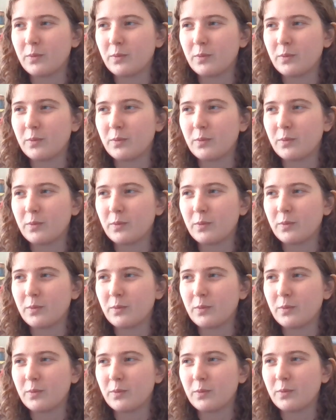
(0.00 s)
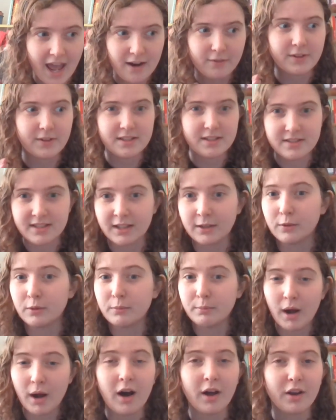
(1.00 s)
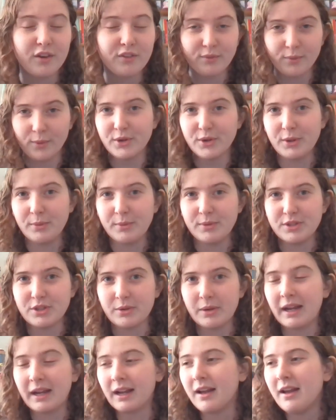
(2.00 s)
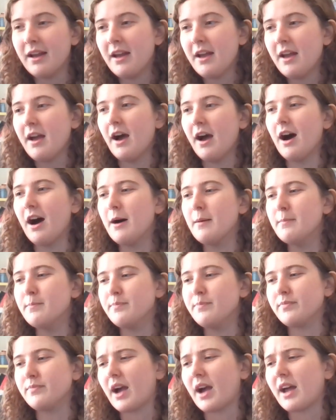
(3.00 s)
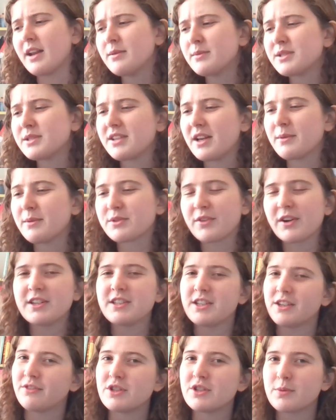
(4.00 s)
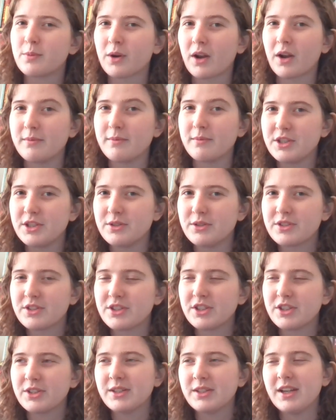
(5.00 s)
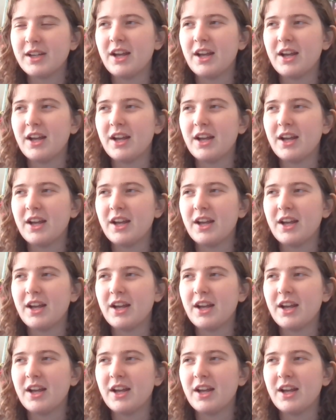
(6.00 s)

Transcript: You had to explain every single part of what you were doing. And it was very different to what I was used to.